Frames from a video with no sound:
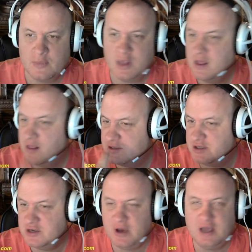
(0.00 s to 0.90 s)
This
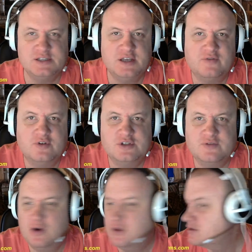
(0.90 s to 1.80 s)
new headset, first of
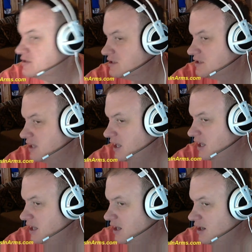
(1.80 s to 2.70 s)
all, this is
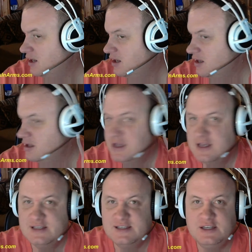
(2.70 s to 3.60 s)
a
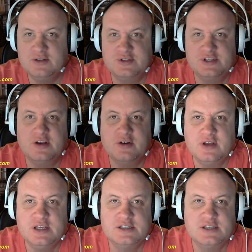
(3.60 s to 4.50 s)
Steel
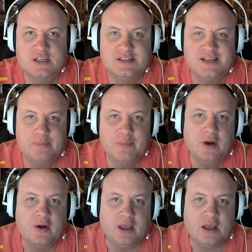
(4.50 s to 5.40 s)
Series
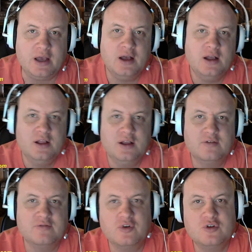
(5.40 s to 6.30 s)
Siberia
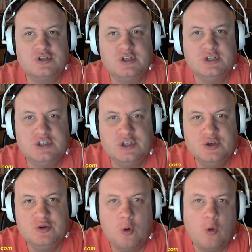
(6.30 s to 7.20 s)
version
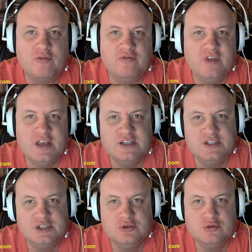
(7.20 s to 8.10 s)
2 or
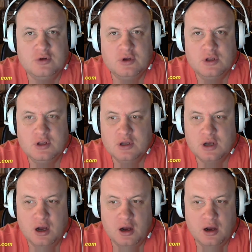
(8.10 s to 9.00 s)
V2.
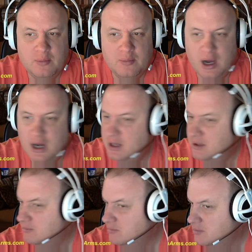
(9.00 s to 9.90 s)
I
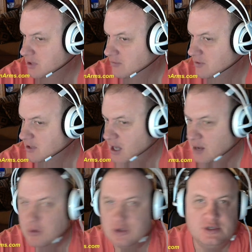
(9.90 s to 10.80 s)
love it. I
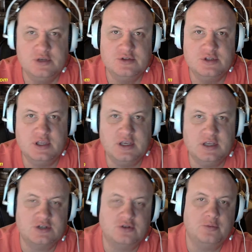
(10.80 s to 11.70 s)
was using the
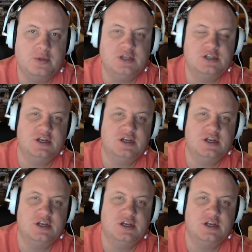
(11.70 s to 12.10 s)
Turtle Beach